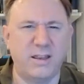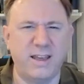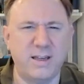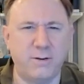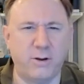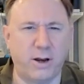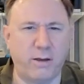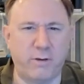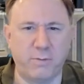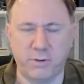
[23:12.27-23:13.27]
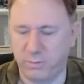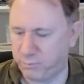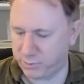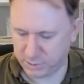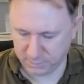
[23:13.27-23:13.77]
They don't look like Roman
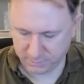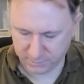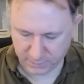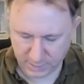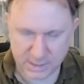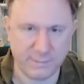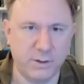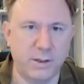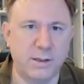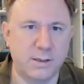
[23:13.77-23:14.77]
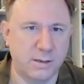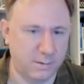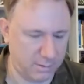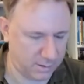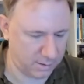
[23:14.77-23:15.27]
numerals. Let's have a look at this.
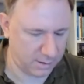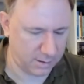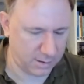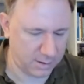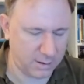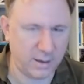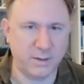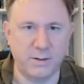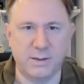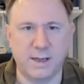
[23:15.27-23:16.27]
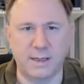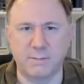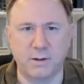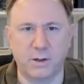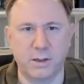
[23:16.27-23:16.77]
I don't understand.
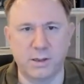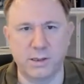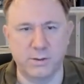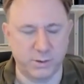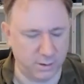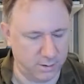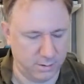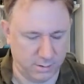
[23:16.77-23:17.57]
I'm going to look at the solution.